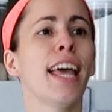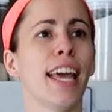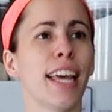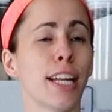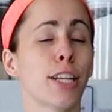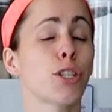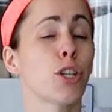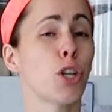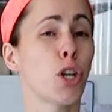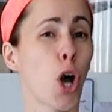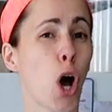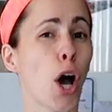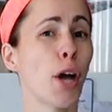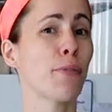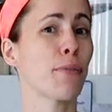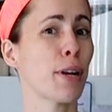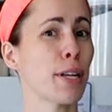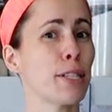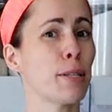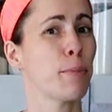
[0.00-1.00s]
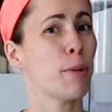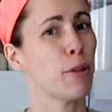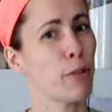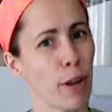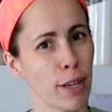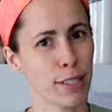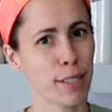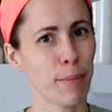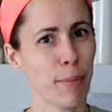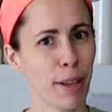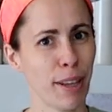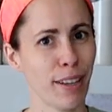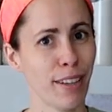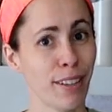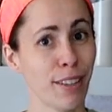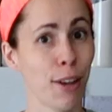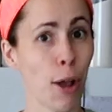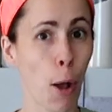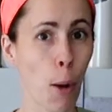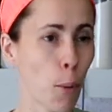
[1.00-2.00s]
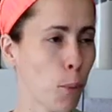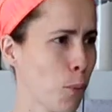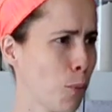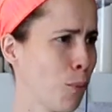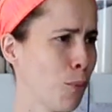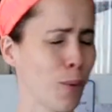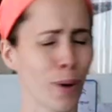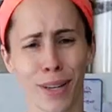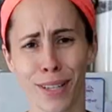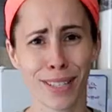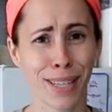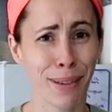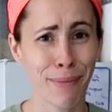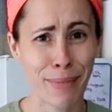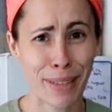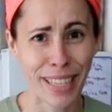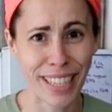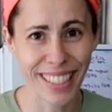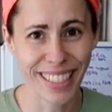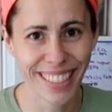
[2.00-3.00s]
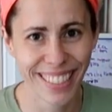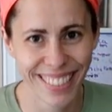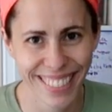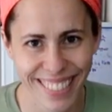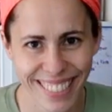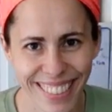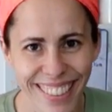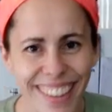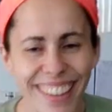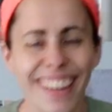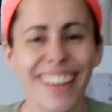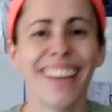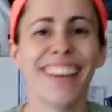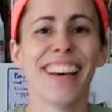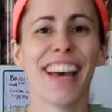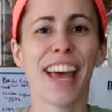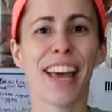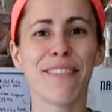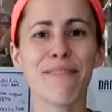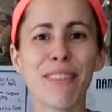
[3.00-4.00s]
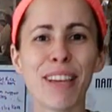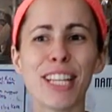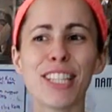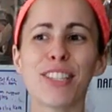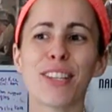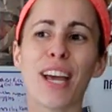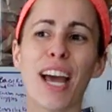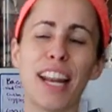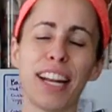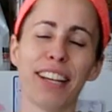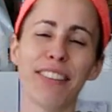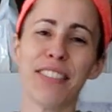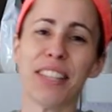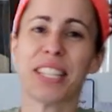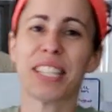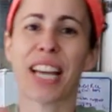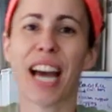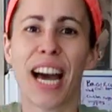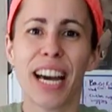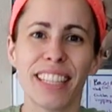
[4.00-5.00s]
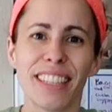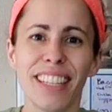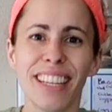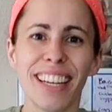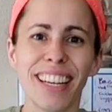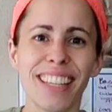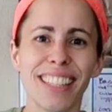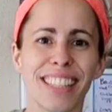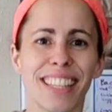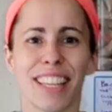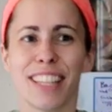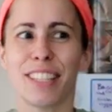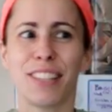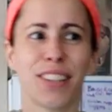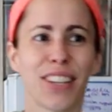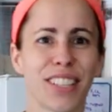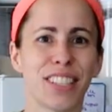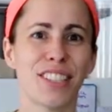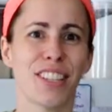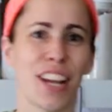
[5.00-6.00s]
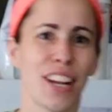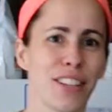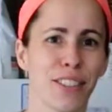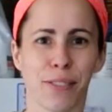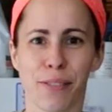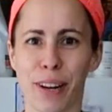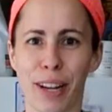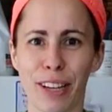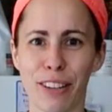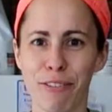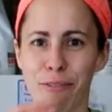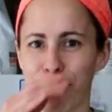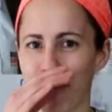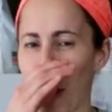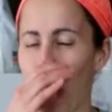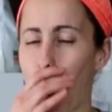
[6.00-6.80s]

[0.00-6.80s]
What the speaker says: it is a non-recipe recipe. What does that mean? It means you kind of have these guidelines and then you get to change it around.